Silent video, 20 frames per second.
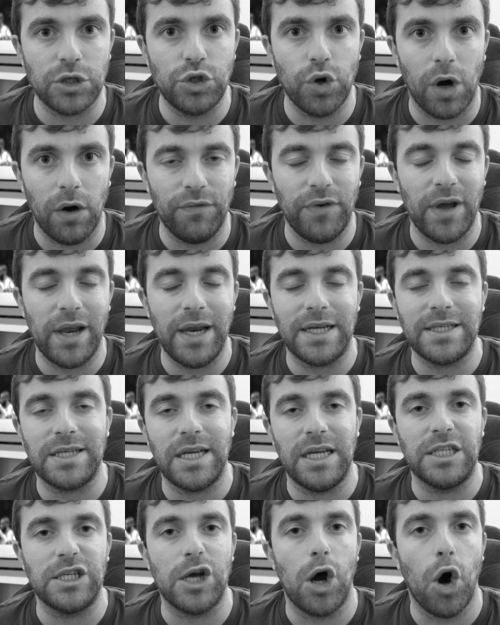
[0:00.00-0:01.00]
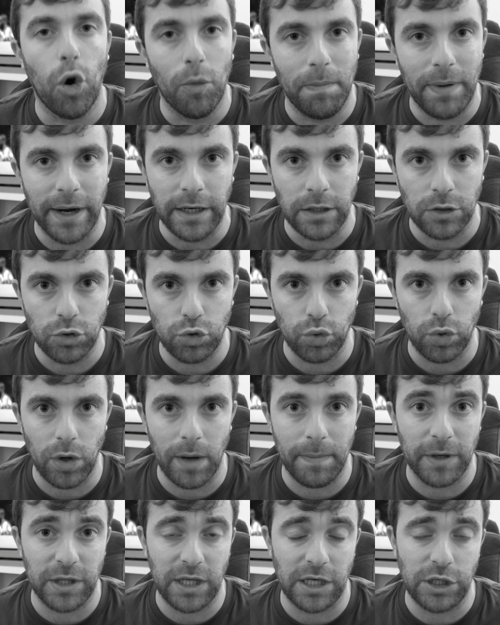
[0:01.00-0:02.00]
João Félix is open to
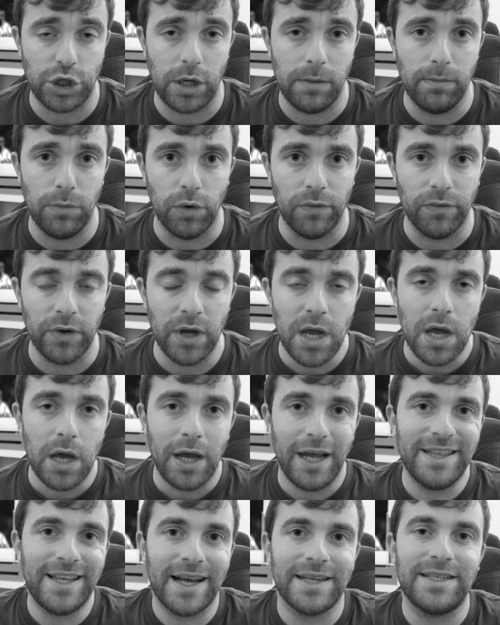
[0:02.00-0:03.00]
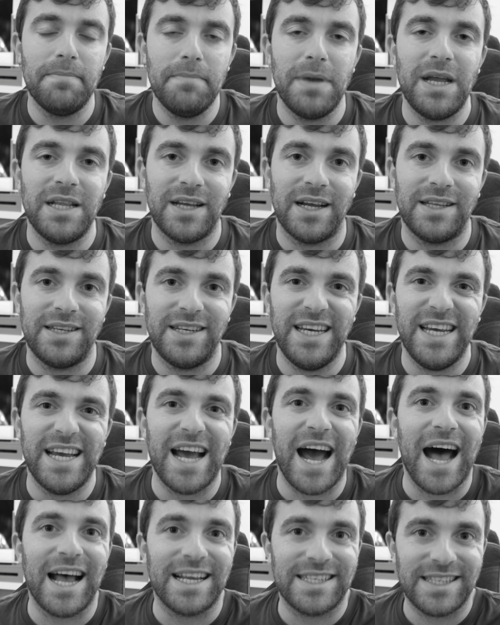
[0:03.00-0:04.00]
a potential move. It doesn't mean that
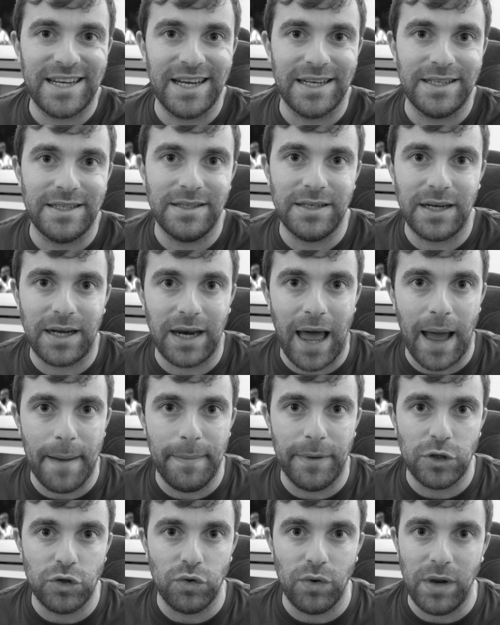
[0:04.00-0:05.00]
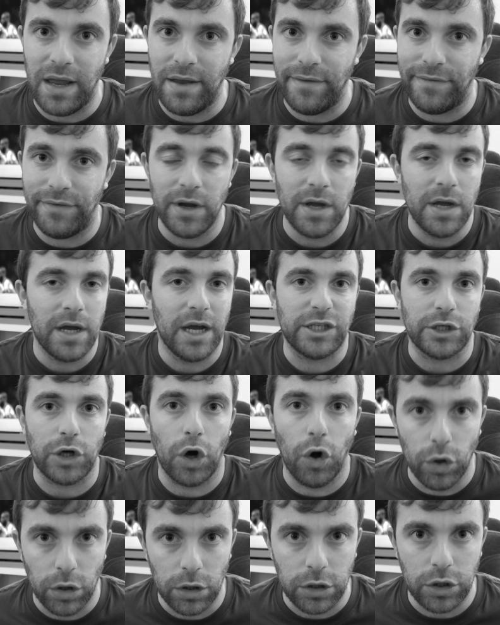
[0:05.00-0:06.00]
he asked the club to leave at
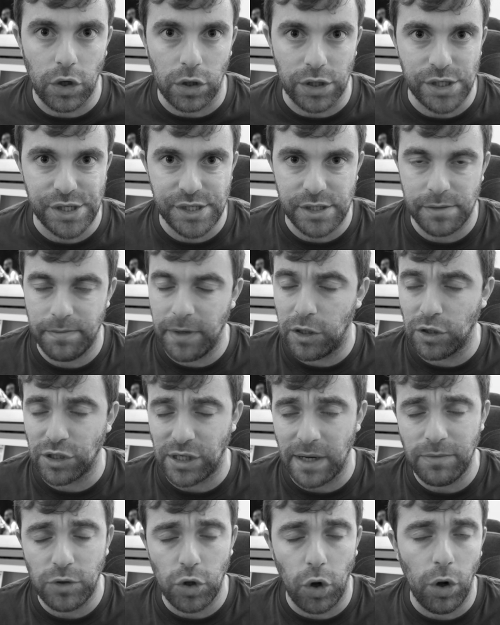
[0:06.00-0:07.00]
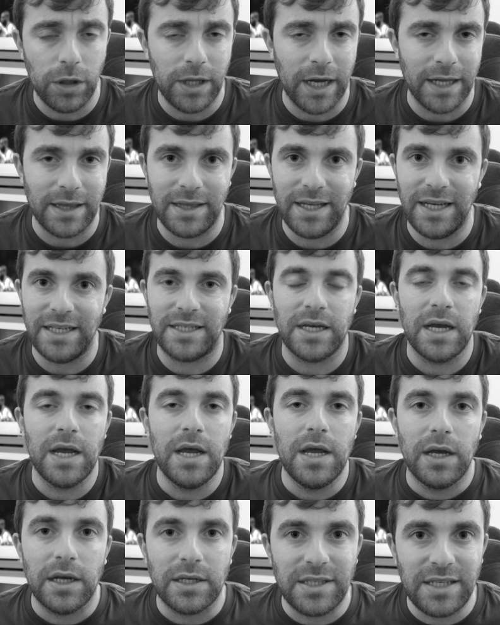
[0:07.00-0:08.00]
all costs, because I'm told that this
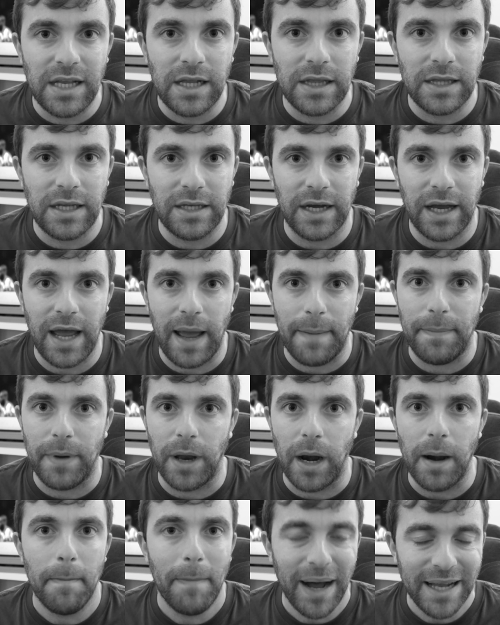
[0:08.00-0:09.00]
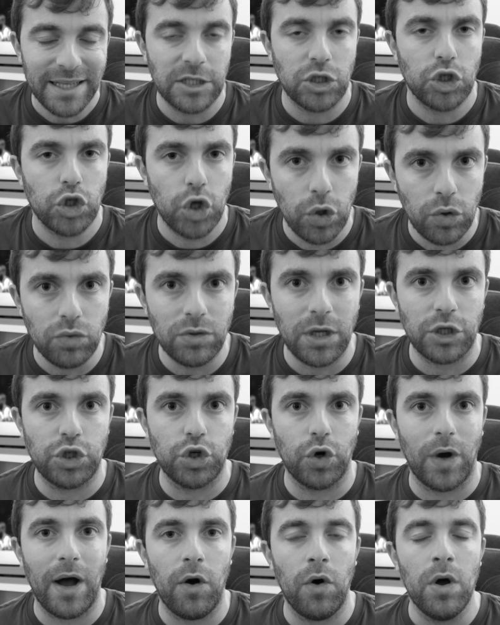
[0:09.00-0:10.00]
still didn't happen. But it's true that
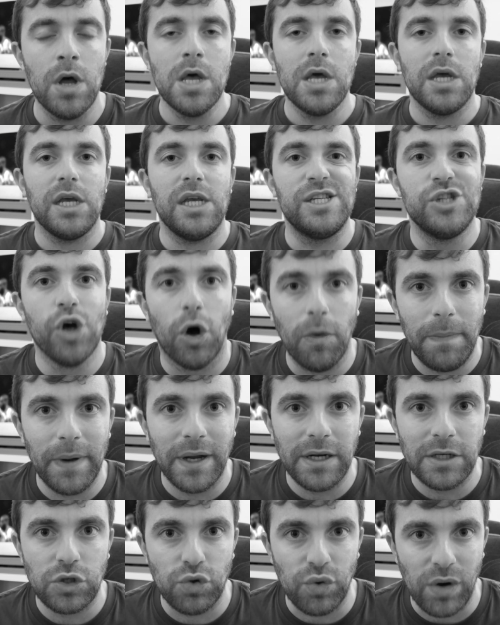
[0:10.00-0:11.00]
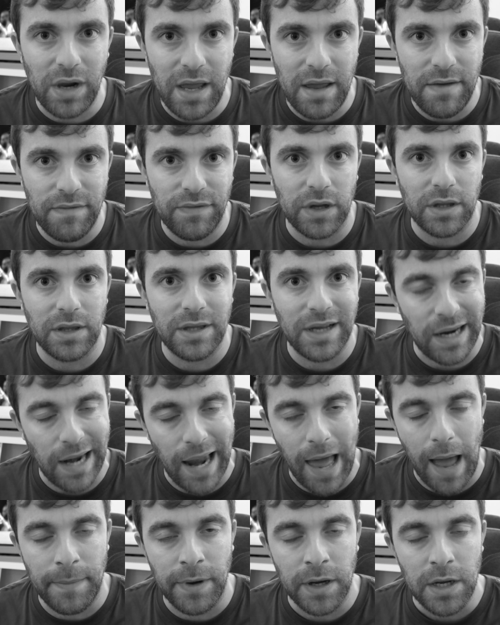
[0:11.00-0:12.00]
João is open to leave the
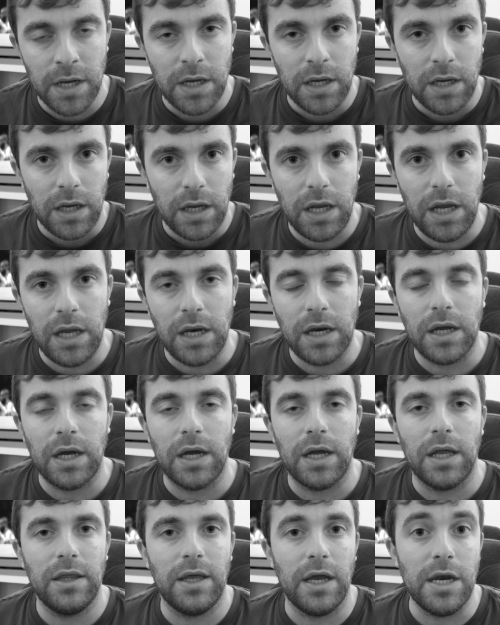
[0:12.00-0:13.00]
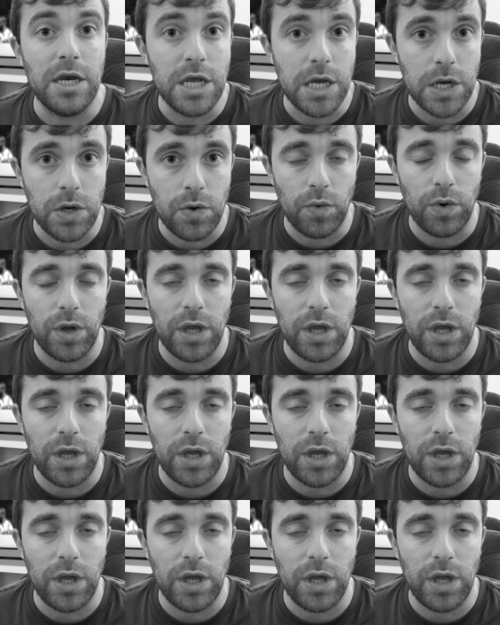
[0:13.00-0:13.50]
club in the new